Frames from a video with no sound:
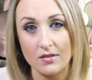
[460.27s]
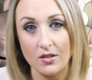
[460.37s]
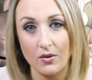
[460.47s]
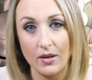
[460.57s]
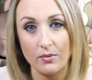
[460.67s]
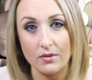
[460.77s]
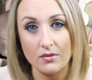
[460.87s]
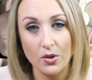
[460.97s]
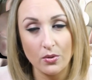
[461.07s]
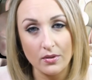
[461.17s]
So I would
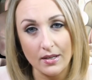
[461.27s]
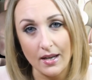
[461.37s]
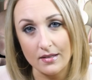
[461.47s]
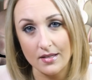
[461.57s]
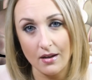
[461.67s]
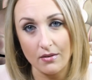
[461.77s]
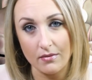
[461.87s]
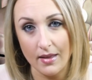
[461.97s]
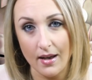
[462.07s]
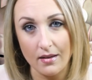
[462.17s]
totally X out
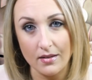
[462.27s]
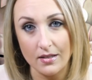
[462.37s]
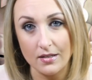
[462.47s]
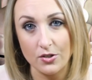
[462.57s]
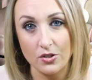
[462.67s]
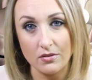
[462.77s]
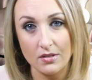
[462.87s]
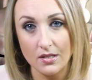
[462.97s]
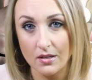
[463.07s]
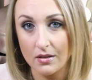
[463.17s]
that in addition
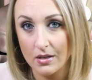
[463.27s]
to